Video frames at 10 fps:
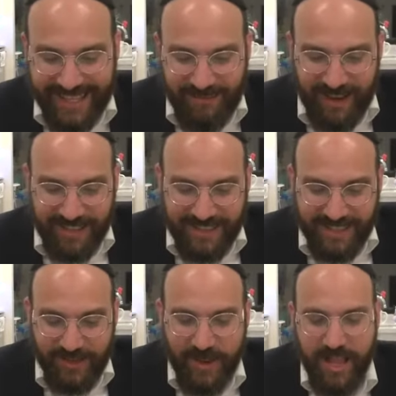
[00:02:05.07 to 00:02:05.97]
It's one of the
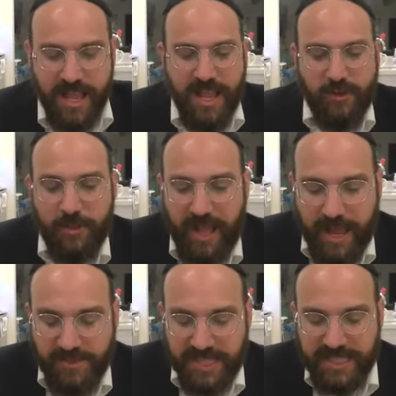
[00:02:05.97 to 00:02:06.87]
two. Reb
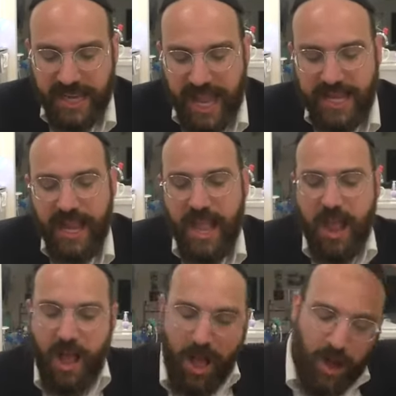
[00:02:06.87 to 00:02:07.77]
Chaim says to the guy,
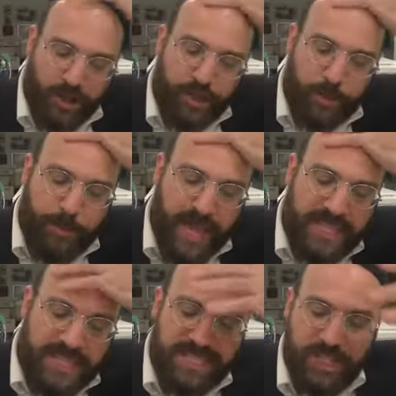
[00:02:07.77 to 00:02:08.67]
are your
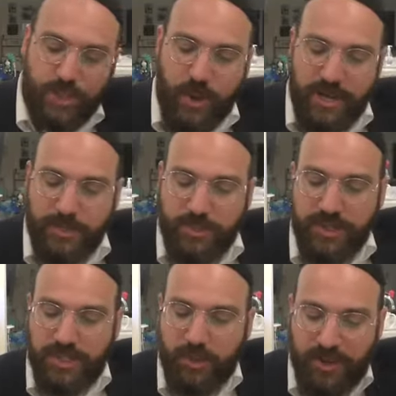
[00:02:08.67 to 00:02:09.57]
beds situated
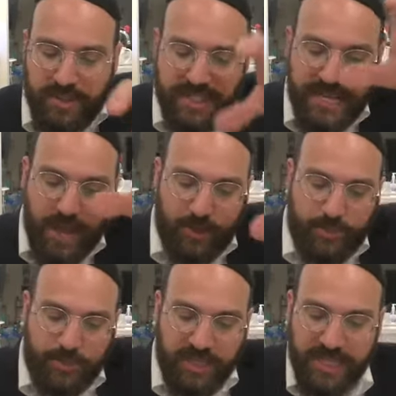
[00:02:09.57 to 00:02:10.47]
between the north and south or
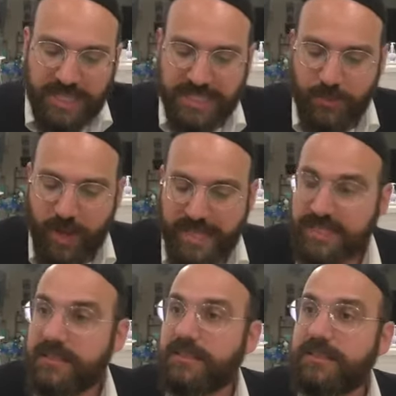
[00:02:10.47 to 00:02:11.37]
between the east and
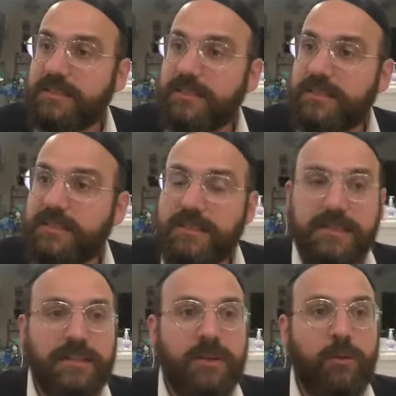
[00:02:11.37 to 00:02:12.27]
west?
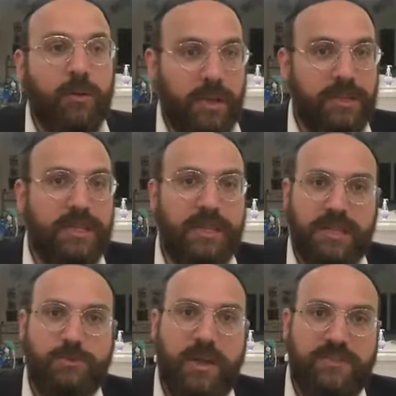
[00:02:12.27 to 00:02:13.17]
Well, uh, he and
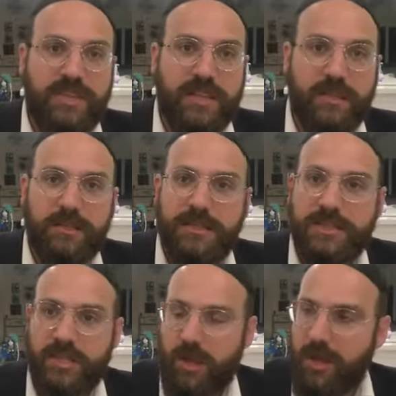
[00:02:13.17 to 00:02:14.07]
his wife inside the,
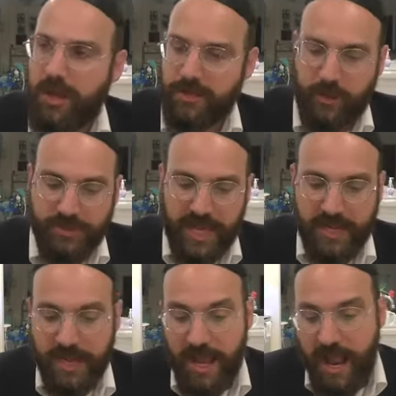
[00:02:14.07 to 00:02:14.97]
inside the room was
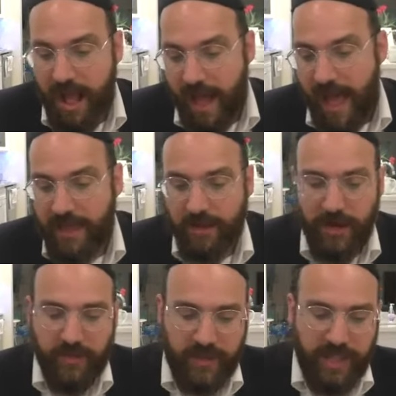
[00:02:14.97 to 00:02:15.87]
like, I don't
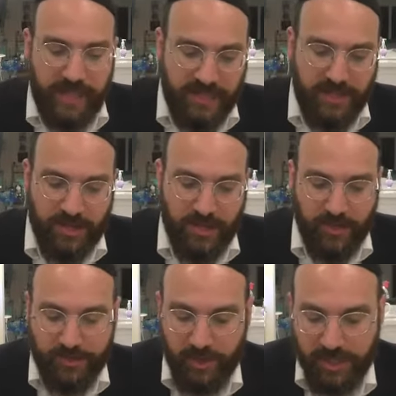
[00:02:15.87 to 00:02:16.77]
know. that. And they start to
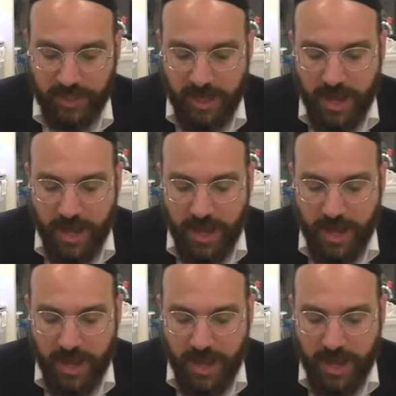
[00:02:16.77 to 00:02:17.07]
go through it.